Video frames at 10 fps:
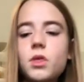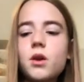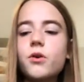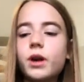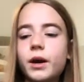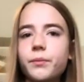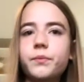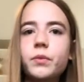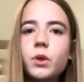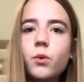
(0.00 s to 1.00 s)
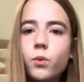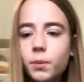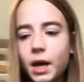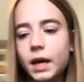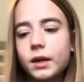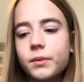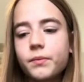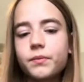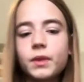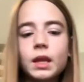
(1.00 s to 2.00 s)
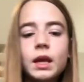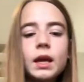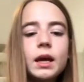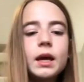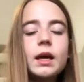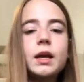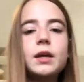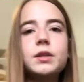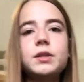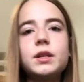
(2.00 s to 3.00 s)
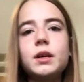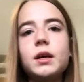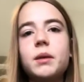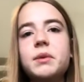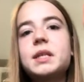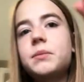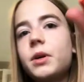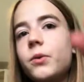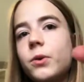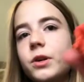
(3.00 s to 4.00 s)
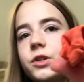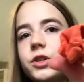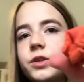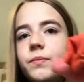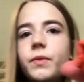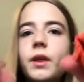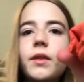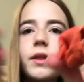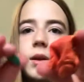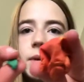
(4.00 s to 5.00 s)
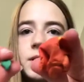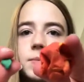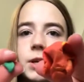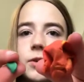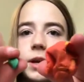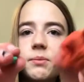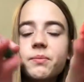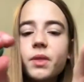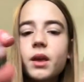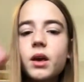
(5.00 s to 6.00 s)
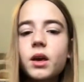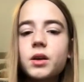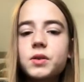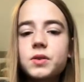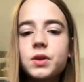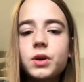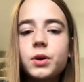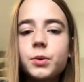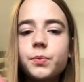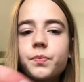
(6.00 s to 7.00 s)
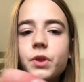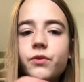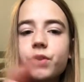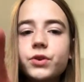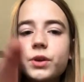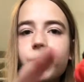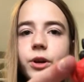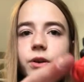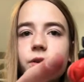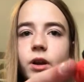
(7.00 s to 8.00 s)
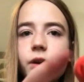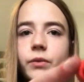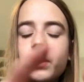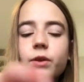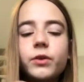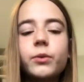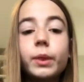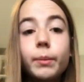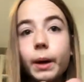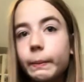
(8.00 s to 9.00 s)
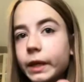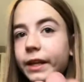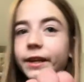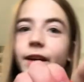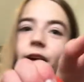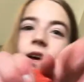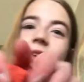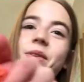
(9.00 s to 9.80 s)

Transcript: Okay, we're back. And I mixed my orange, and I mixed my green. So first thing we're gonna start off with is doing the pumpkin.